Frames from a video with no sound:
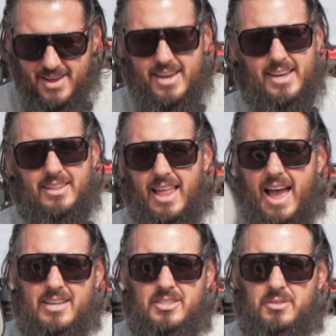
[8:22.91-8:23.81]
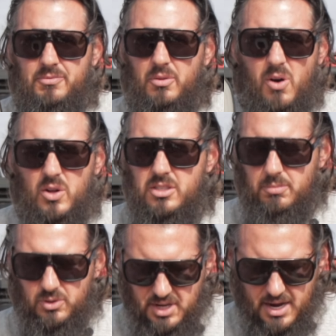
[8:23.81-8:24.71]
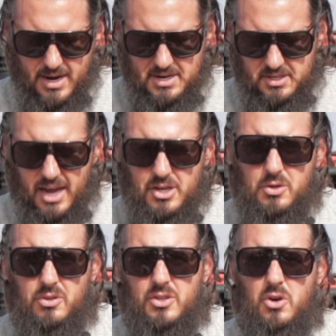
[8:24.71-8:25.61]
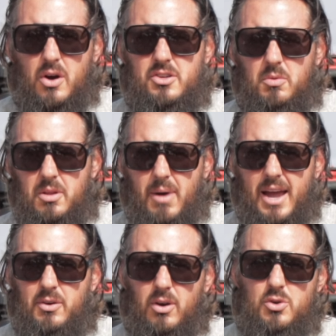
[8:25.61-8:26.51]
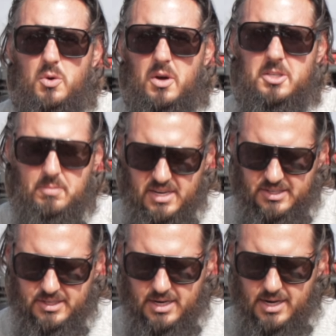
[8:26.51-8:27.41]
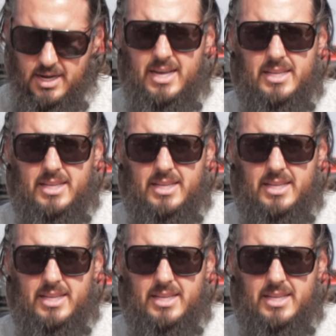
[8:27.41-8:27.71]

It lasts for multiple days. I usually charge it with a micro USB-C.